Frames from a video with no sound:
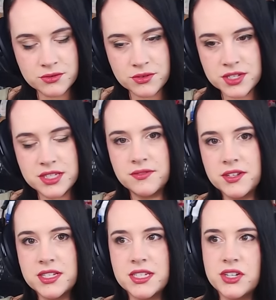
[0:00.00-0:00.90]
a
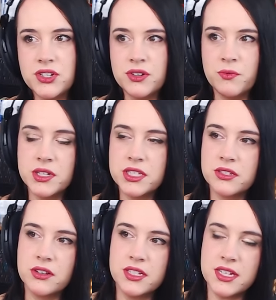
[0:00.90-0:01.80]
civilization once
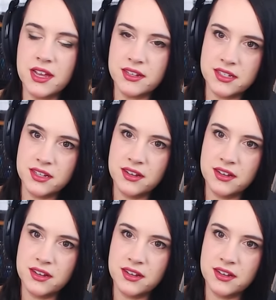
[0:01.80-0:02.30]
looked at